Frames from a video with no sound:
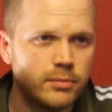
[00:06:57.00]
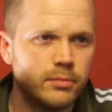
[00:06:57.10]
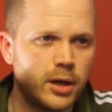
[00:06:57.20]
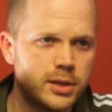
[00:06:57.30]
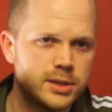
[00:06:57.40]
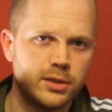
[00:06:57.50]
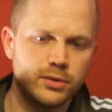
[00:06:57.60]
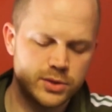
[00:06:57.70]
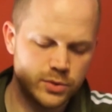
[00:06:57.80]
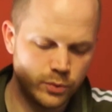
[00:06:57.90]

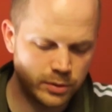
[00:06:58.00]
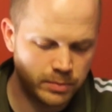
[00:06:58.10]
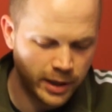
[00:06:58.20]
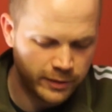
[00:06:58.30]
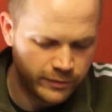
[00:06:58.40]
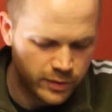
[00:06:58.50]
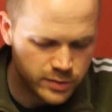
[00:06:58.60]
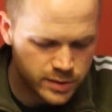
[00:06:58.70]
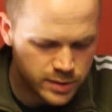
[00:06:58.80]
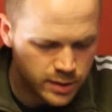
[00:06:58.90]
monsters would play
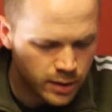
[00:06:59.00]
first.